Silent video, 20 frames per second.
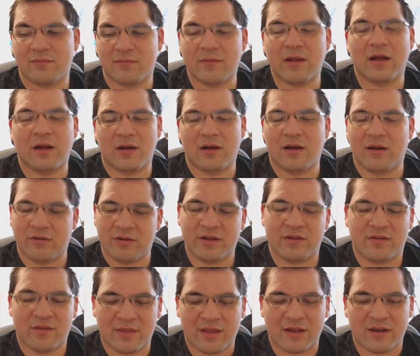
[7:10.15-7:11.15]
I'll get
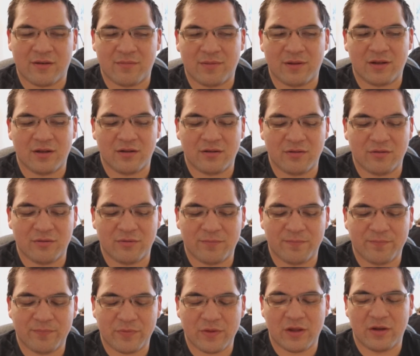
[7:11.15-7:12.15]
to that in a minute.
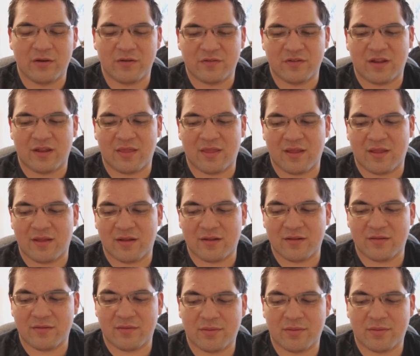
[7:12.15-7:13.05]
You'll understand that